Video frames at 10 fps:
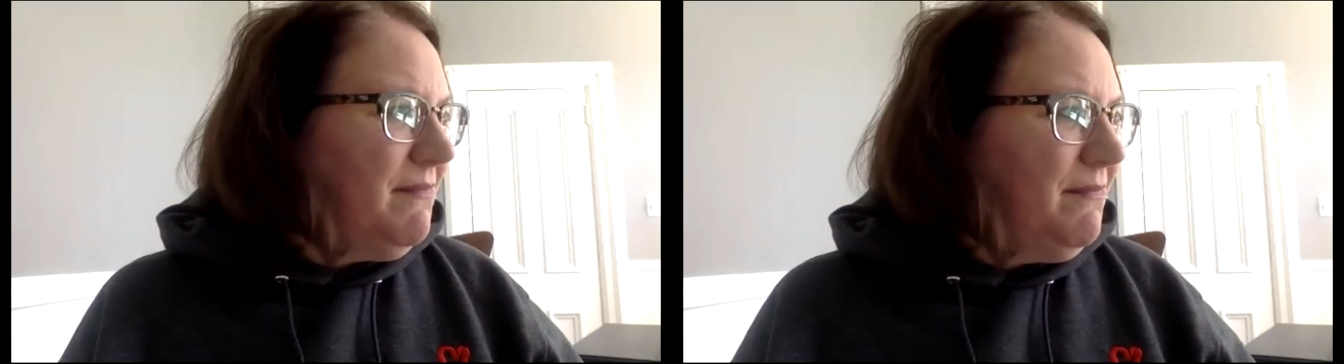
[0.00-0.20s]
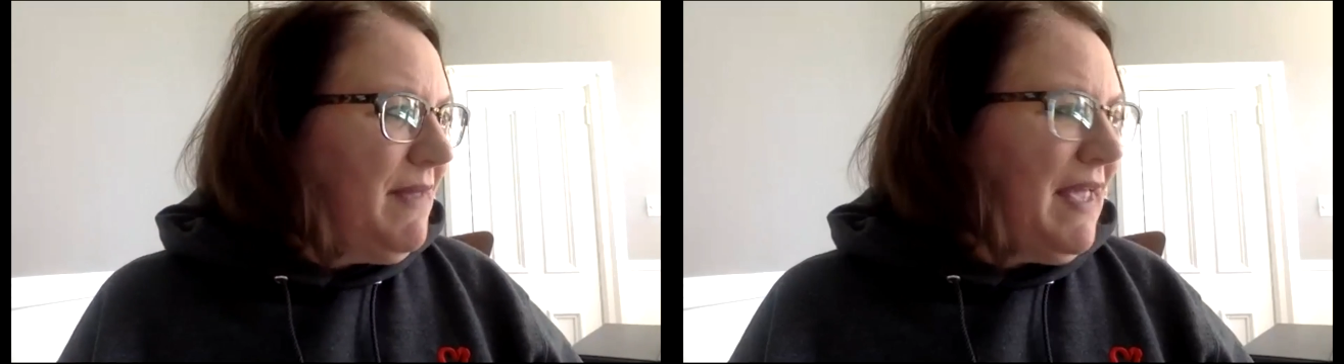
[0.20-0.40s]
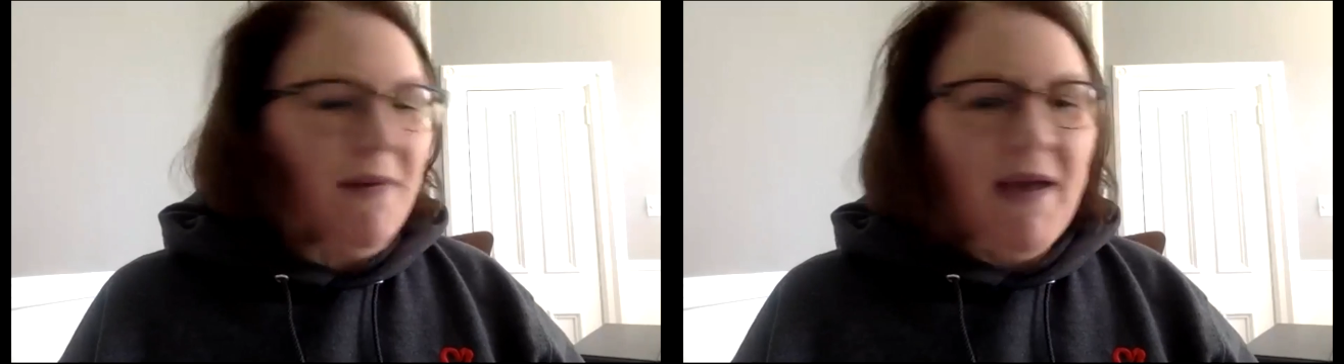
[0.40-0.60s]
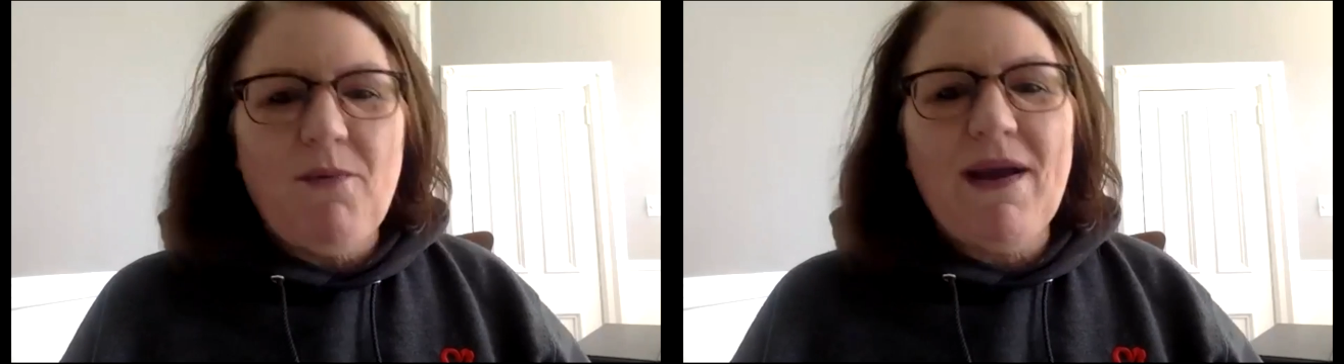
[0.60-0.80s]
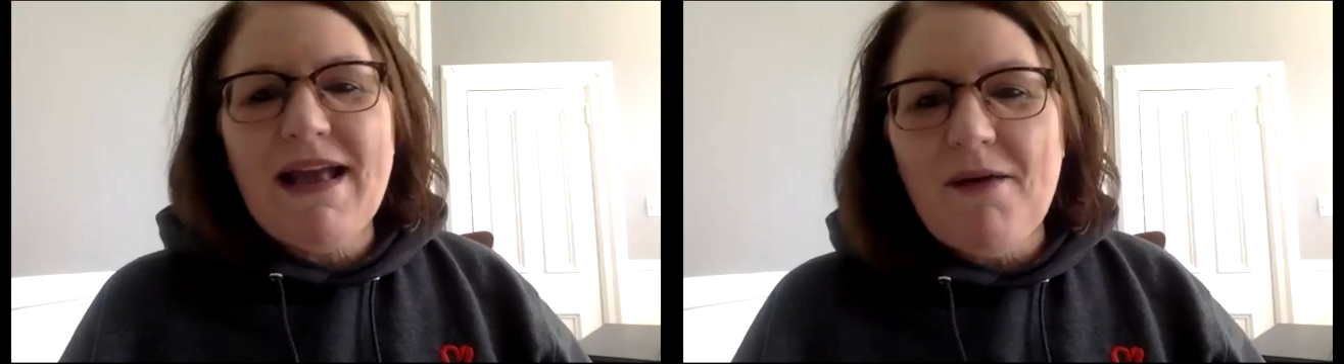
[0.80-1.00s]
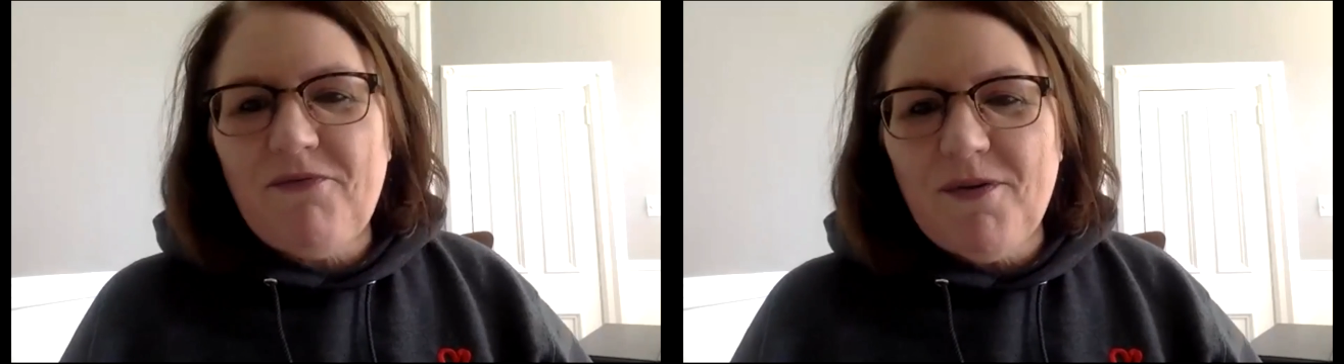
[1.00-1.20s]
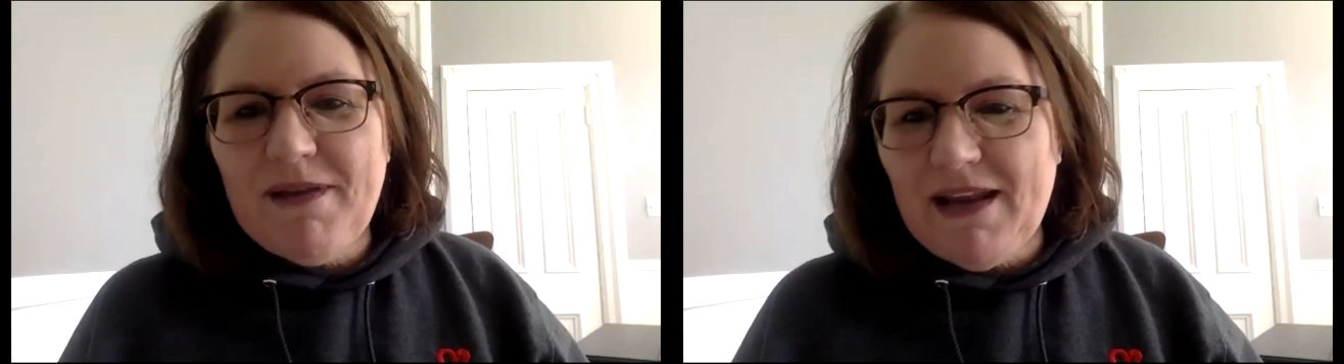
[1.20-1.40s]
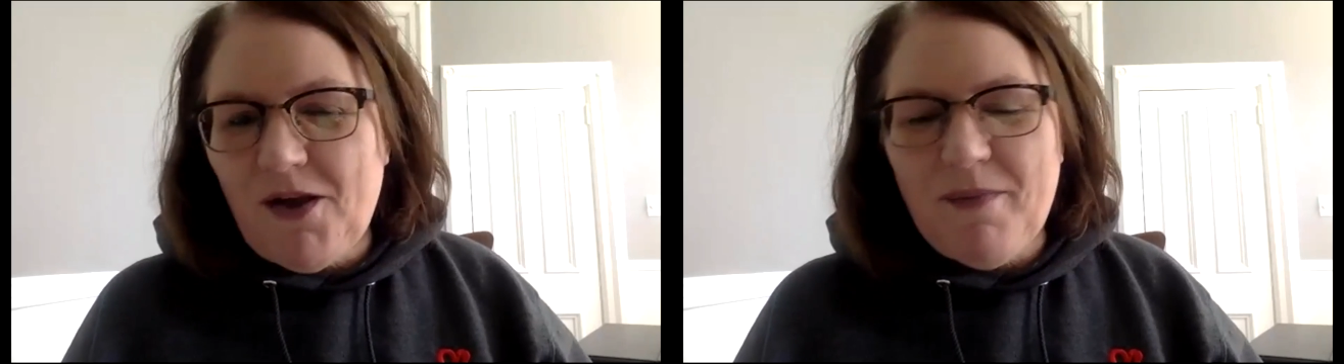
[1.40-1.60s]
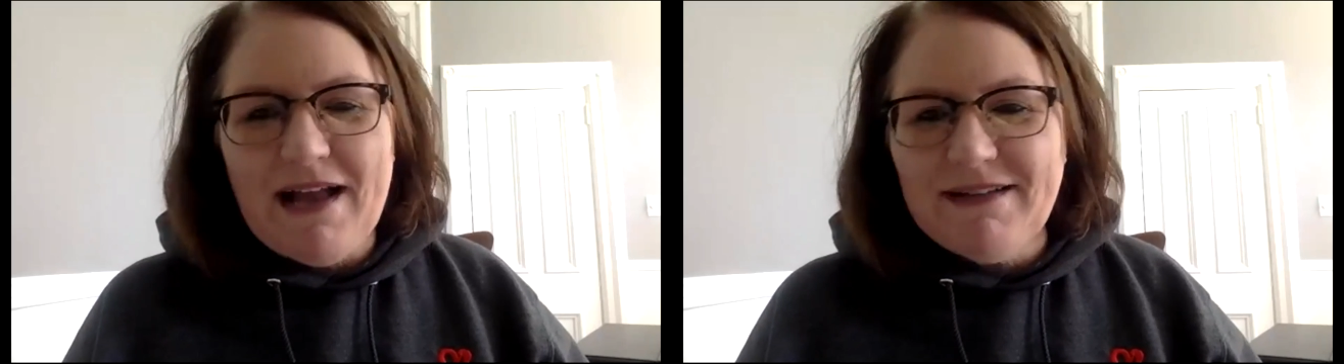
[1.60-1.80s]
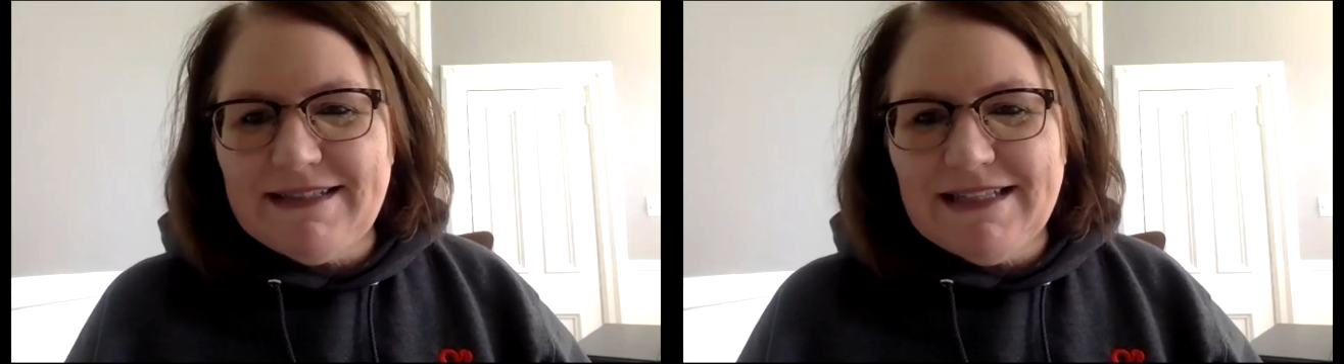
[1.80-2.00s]
maybe I wake up from it and I go
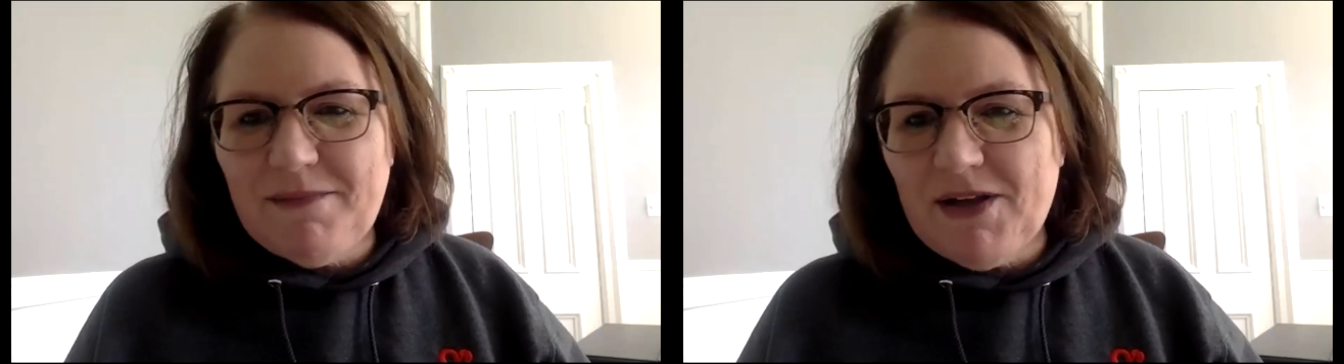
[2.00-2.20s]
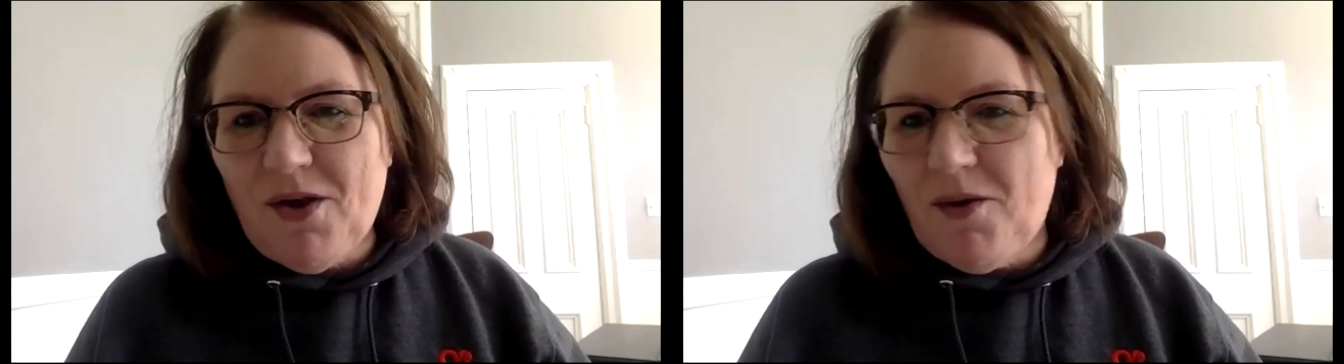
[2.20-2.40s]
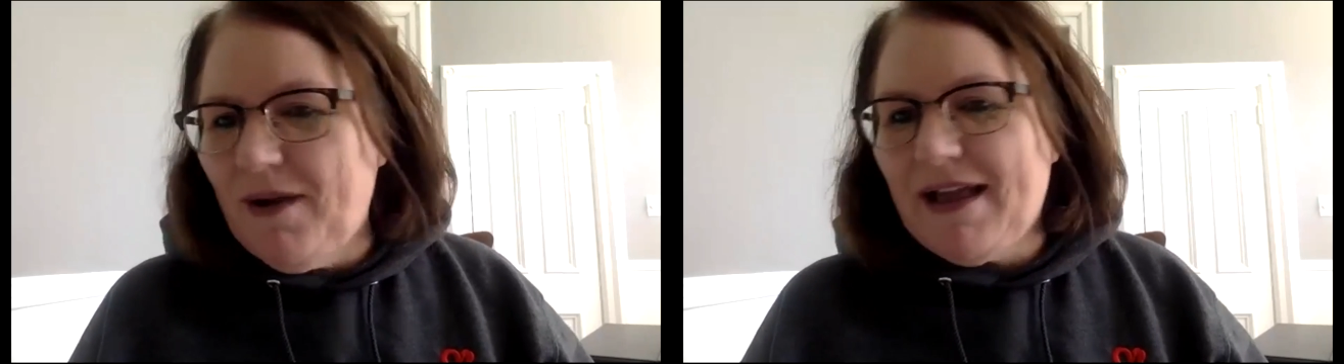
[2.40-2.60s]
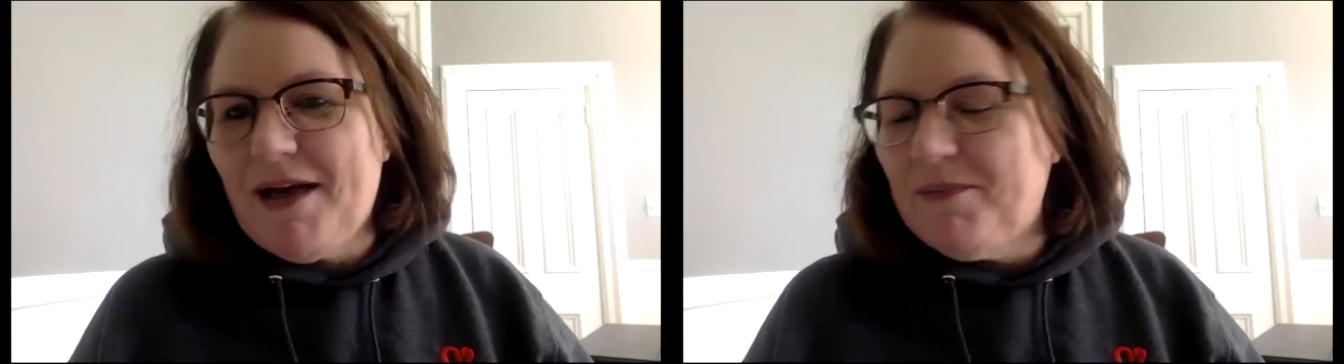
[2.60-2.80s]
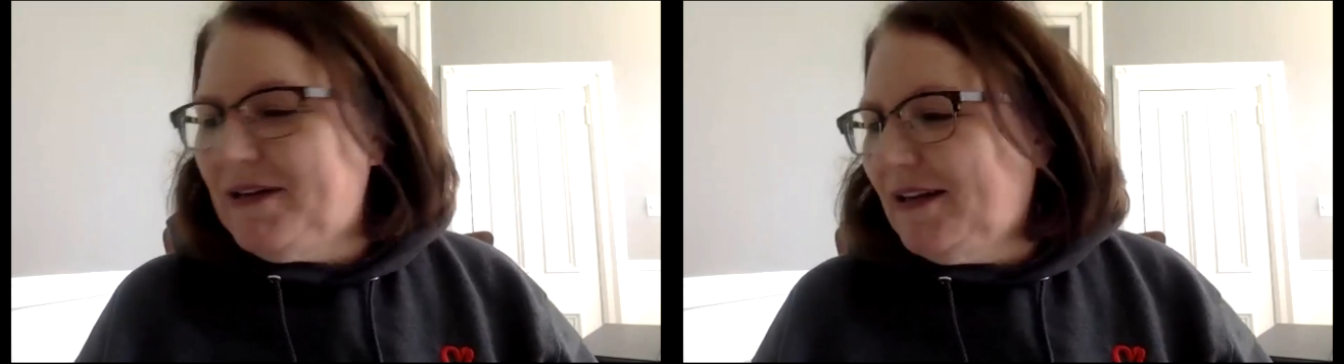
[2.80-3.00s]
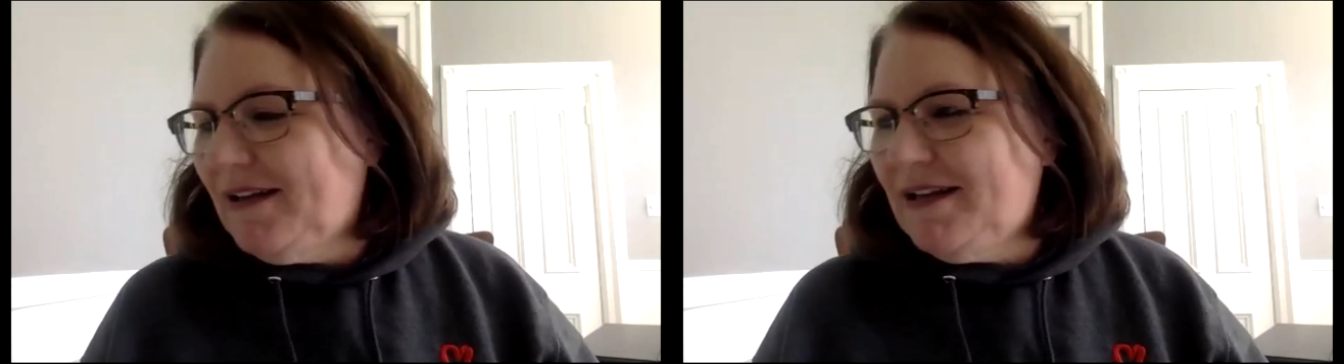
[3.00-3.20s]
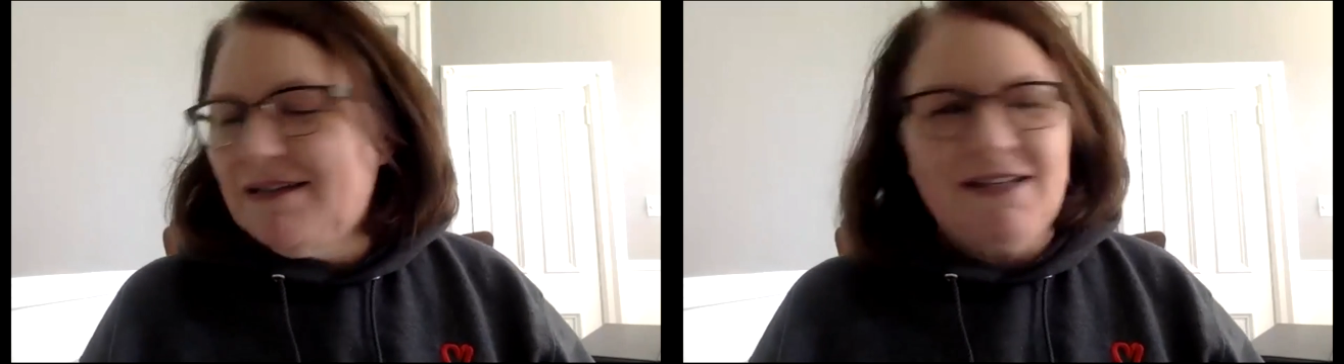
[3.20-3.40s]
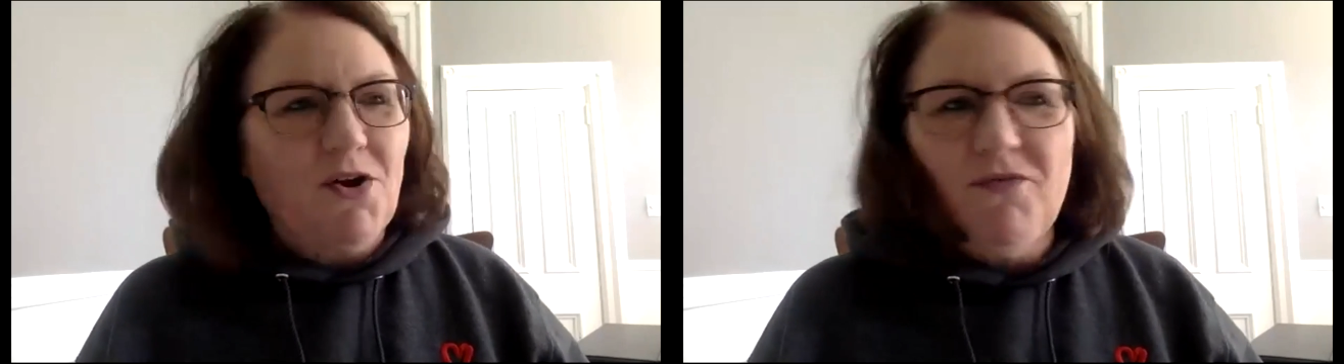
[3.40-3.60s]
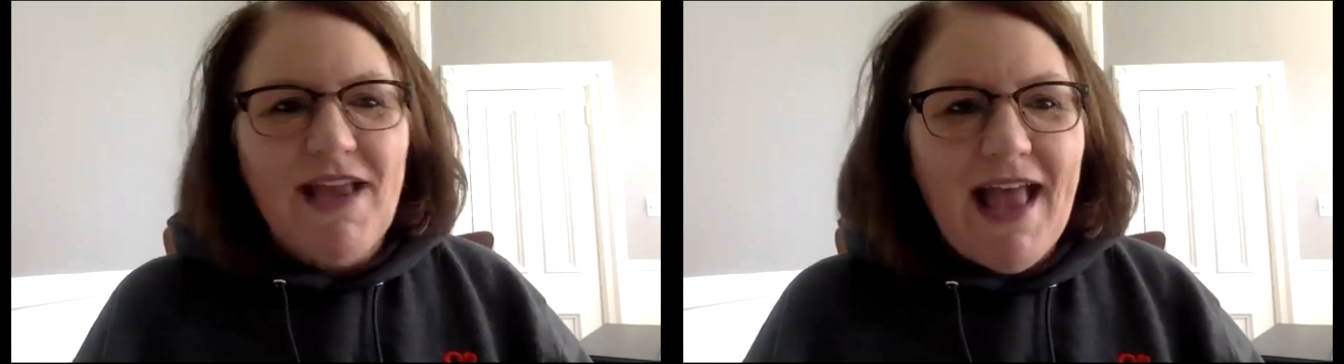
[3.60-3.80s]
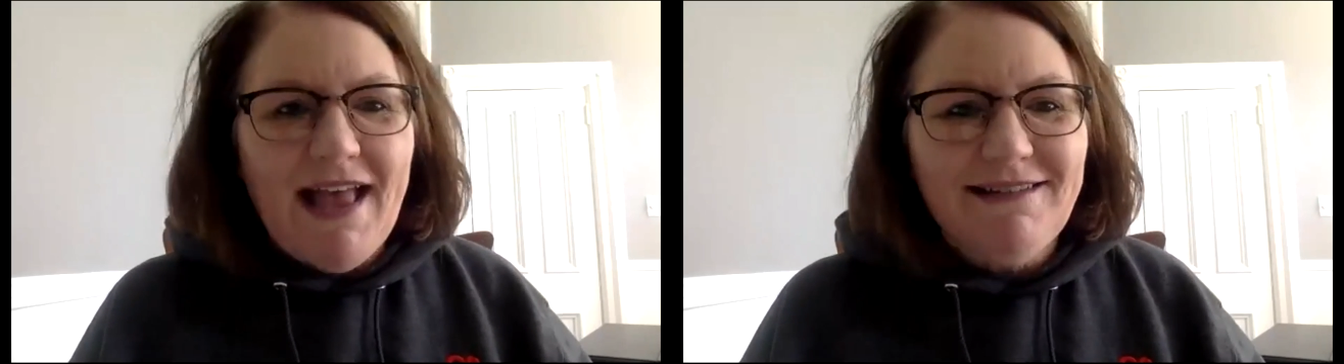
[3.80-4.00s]
back to sleep and I go I wake up and I is it over
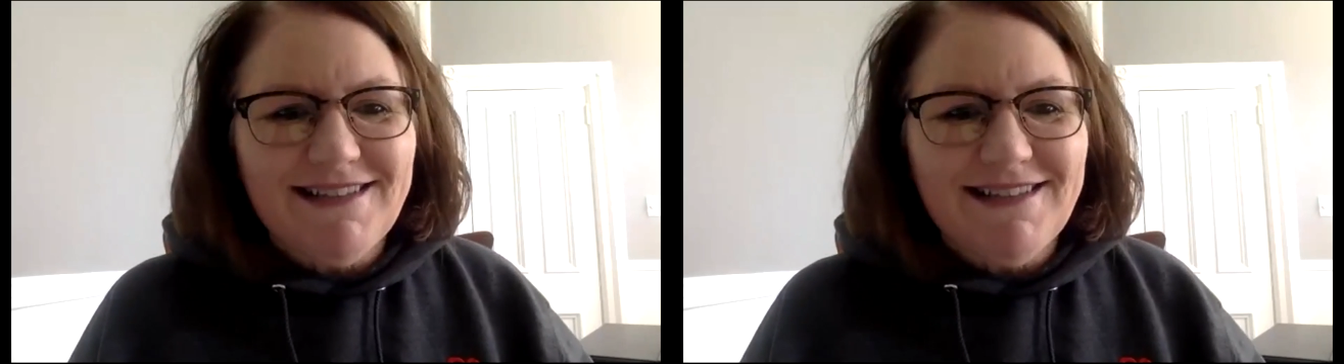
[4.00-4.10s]
yet